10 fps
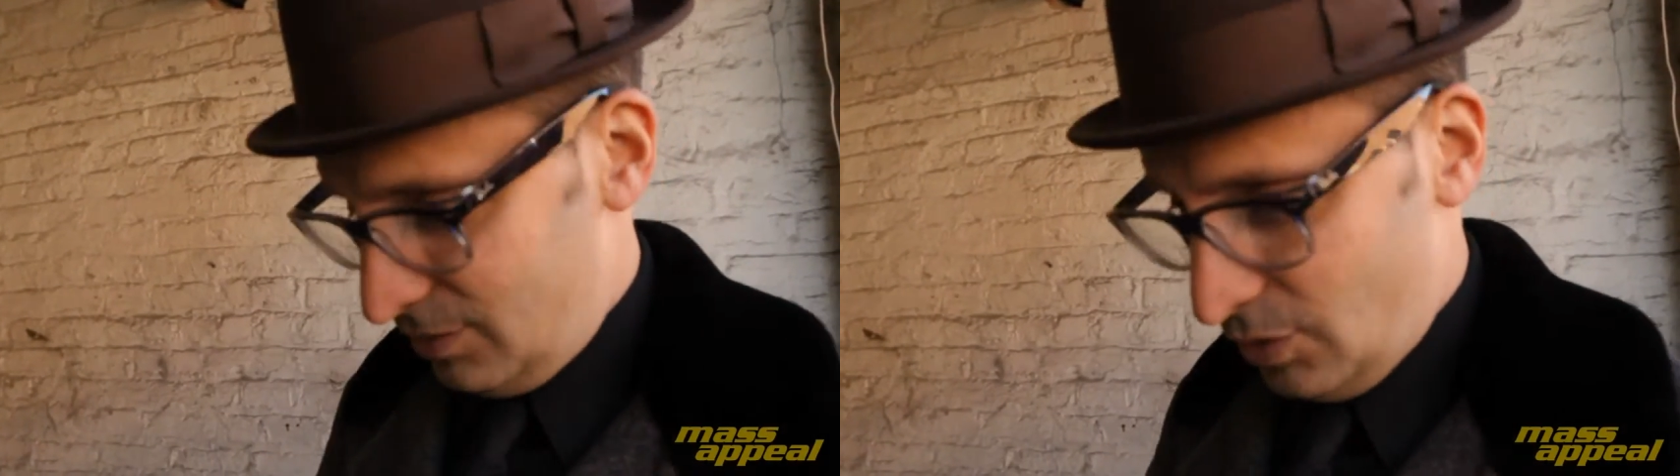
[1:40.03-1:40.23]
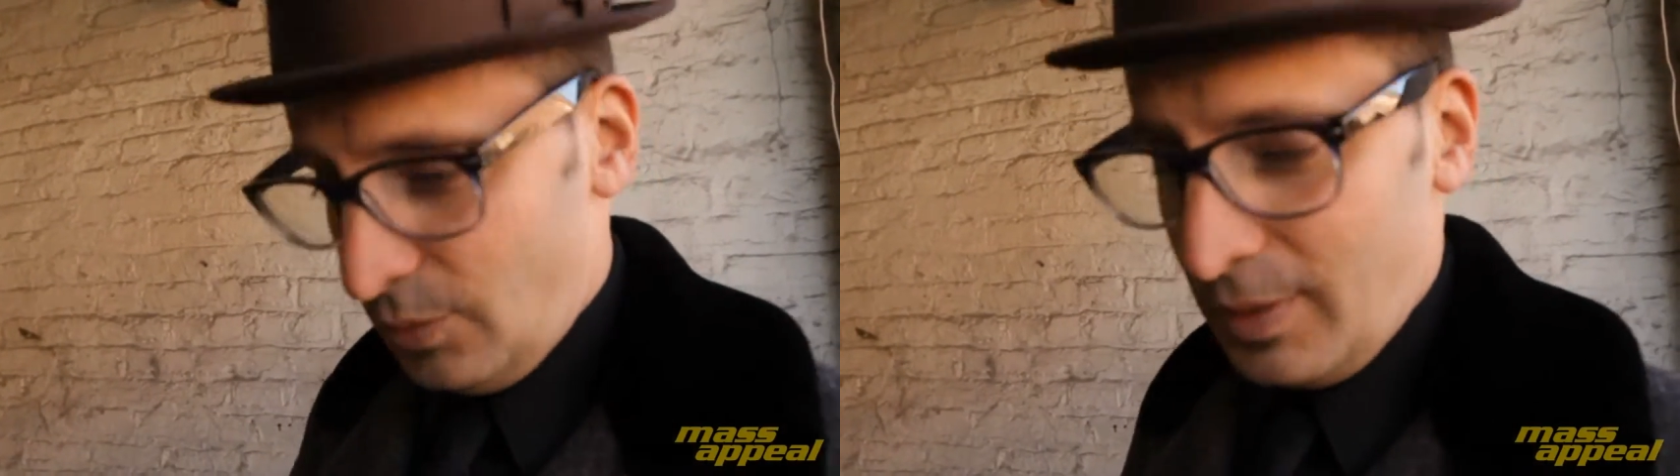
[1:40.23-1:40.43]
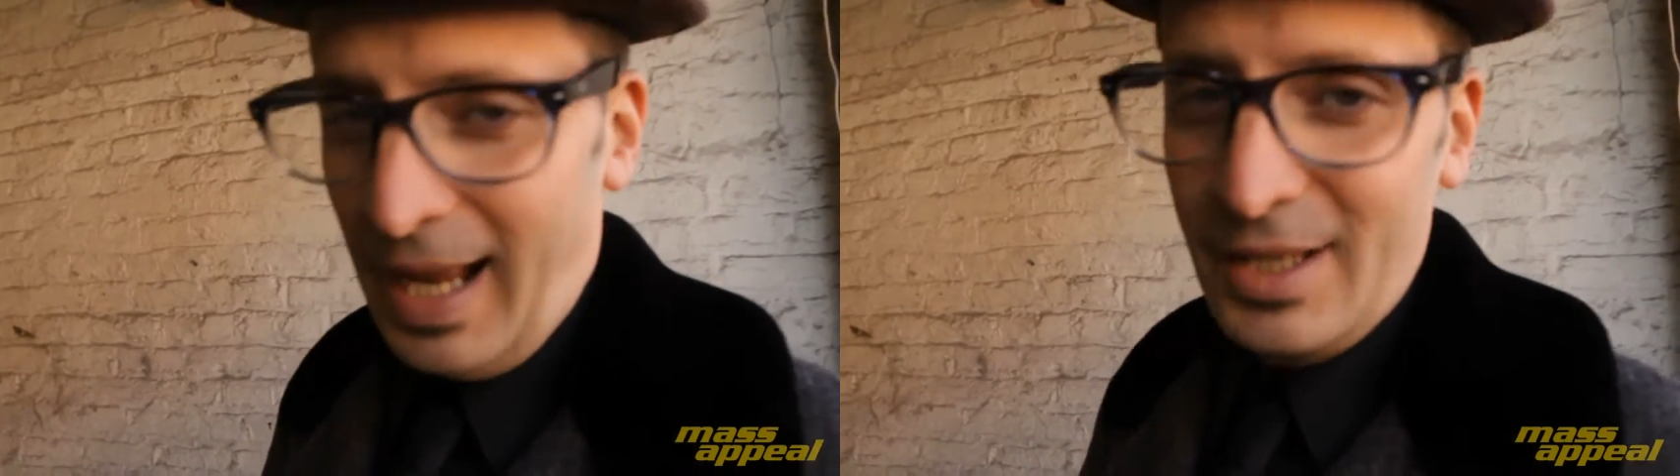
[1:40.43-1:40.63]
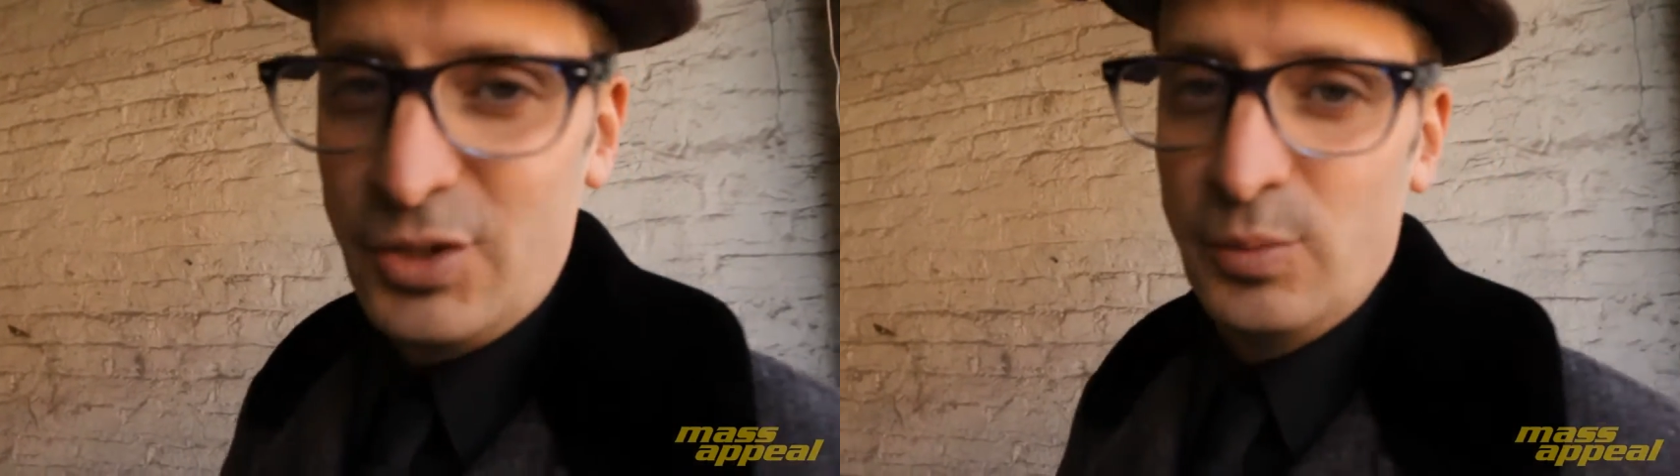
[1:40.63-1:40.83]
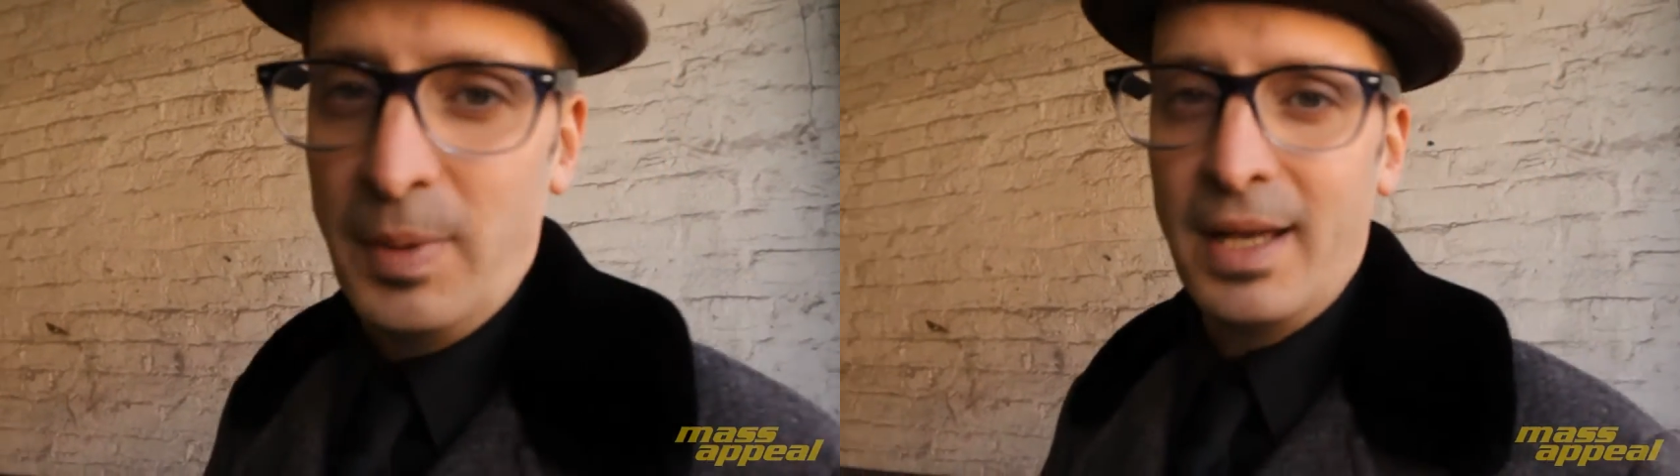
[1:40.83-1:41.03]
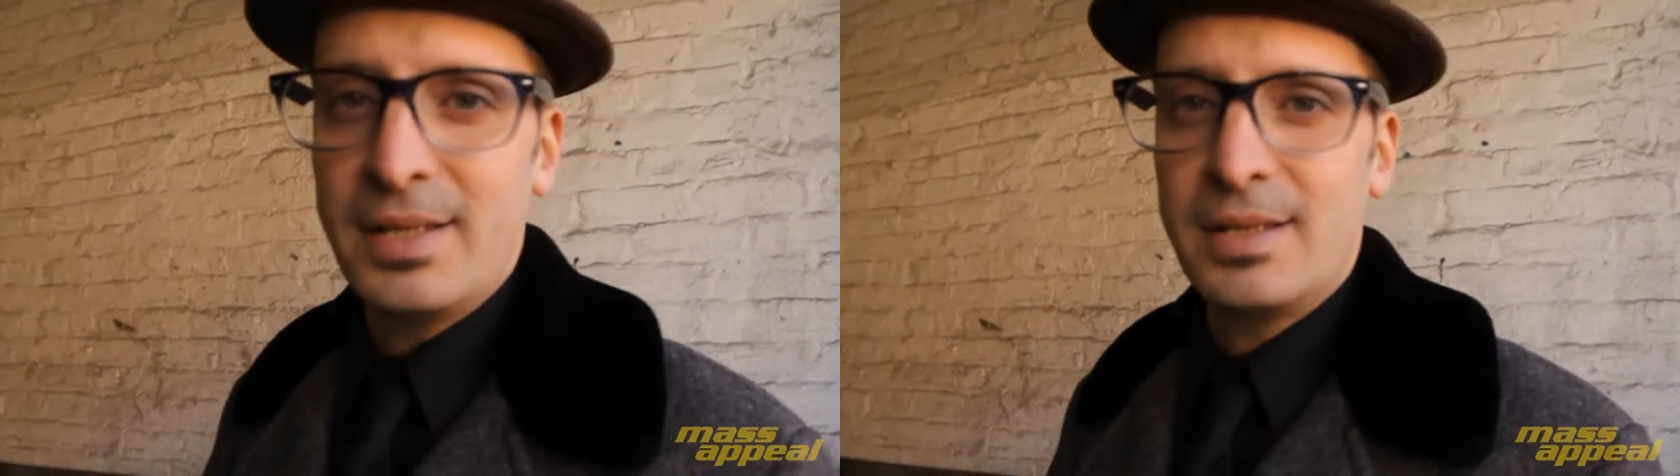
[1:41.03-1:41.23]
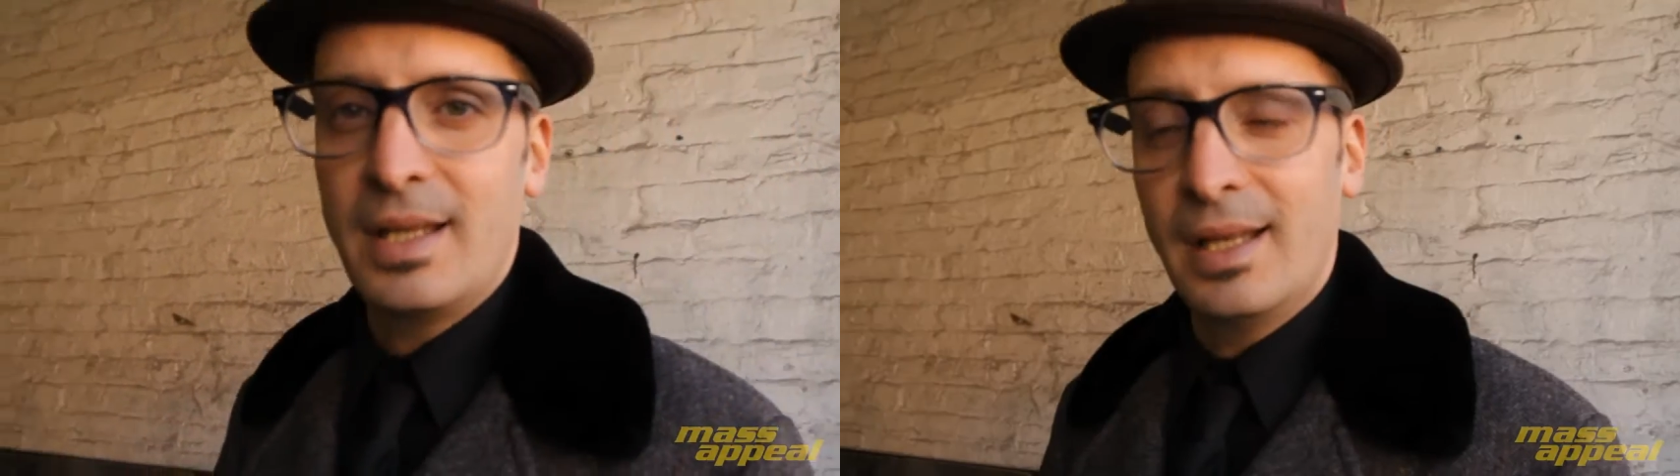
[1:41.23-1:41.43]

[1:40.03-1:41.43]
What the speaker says: doing what I do best.